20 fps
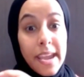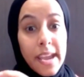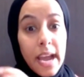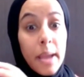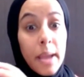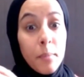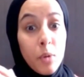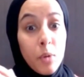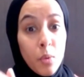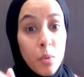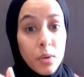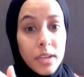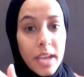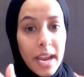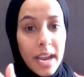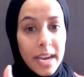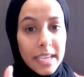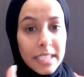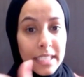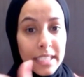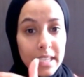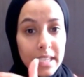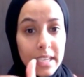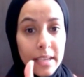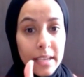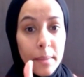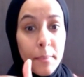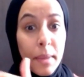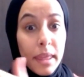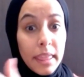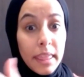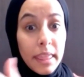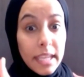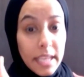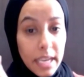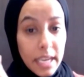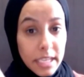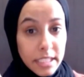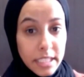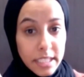i'm going to actually make the
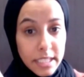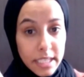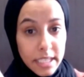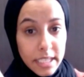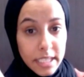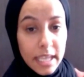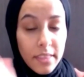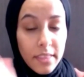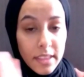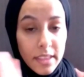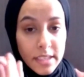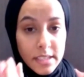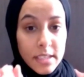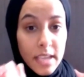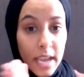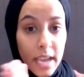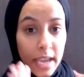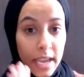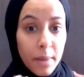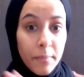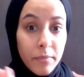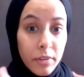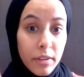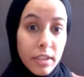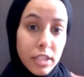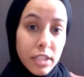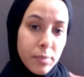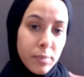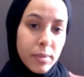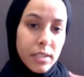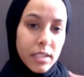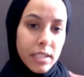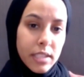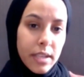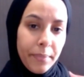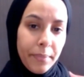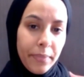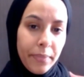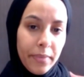intention to get this item for this person